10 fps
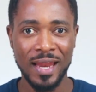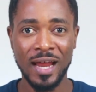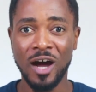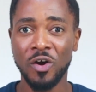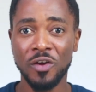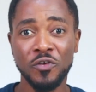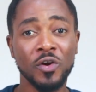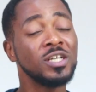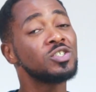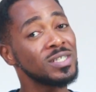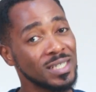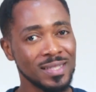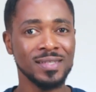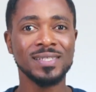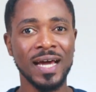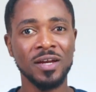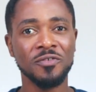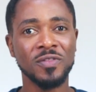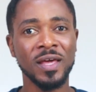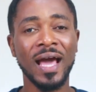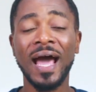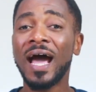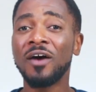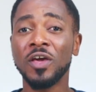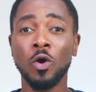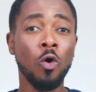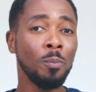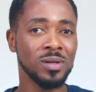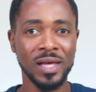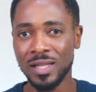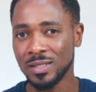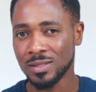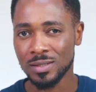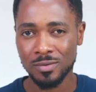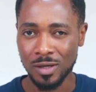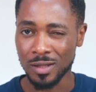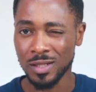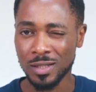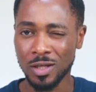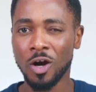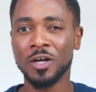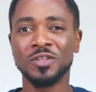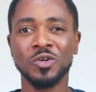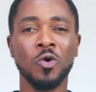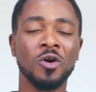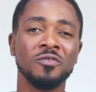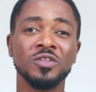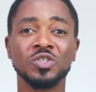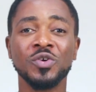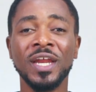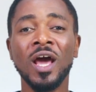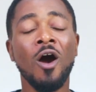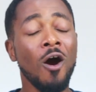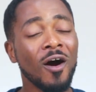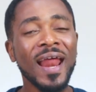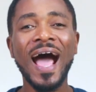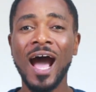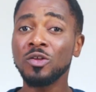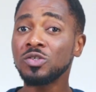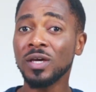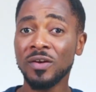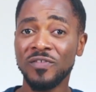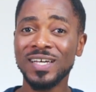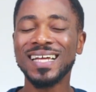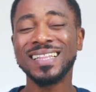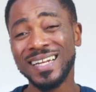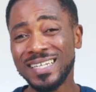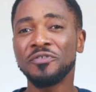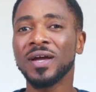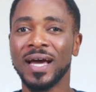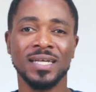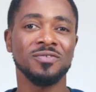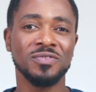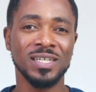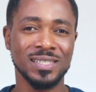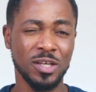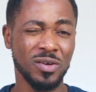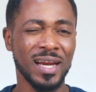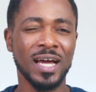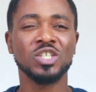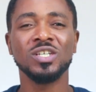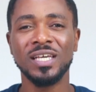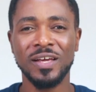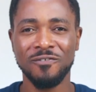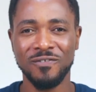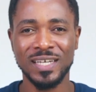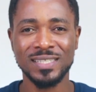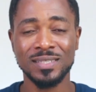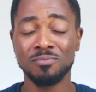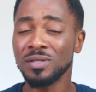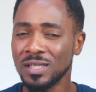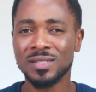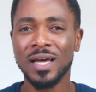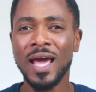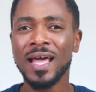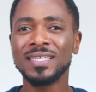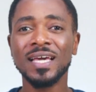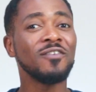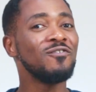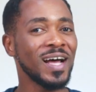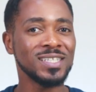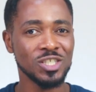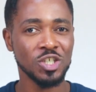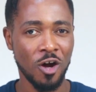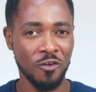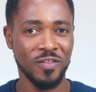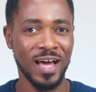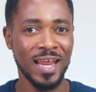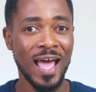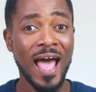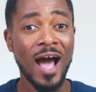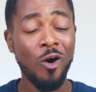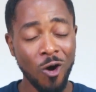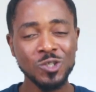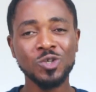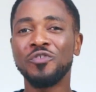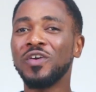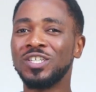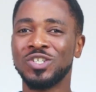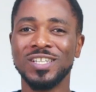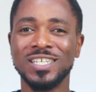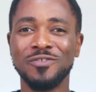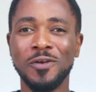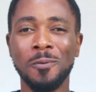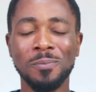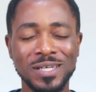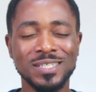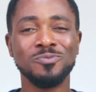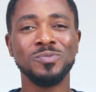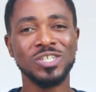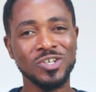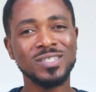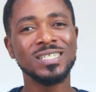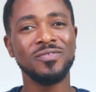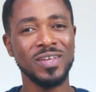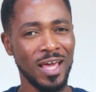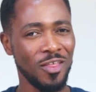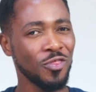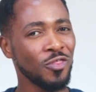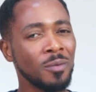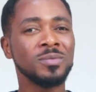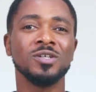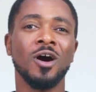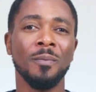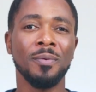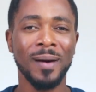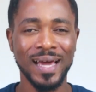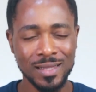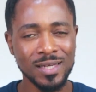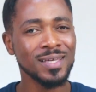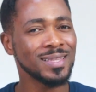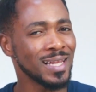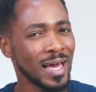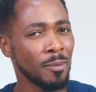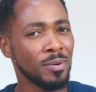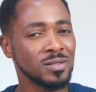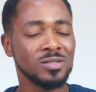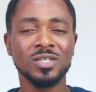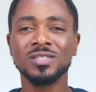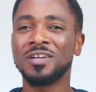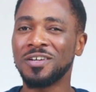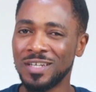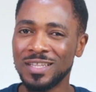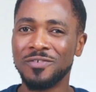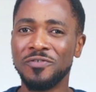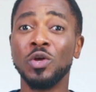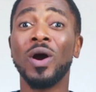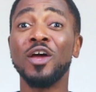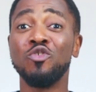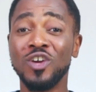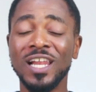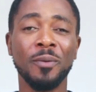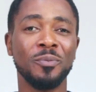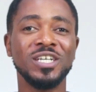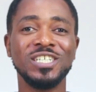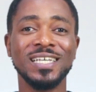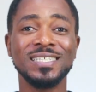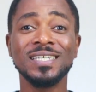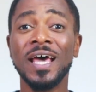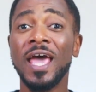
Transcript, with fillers: Now, if you're interested in this kind of thing, I have a whole playlist. You can click the card in the corner of the screen on how to invest and the different kinds of things that you can actually invest in. Please take advantage of that. Also, if you enjoyed this video, please be sure to give it a thumbs up by clicking the like button just underneath the video. I'd really appreciate it.